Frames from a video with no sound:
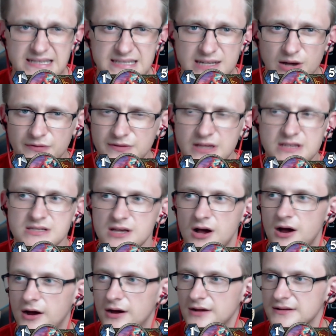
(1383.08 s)
of this
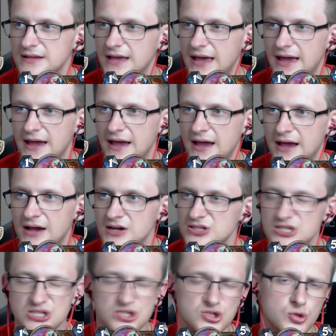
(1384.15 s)
card. It's
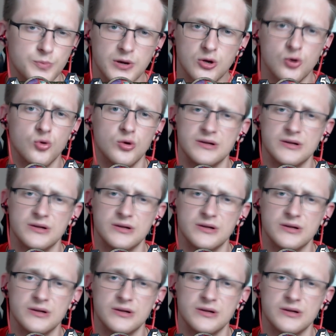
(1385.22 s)
just super cool,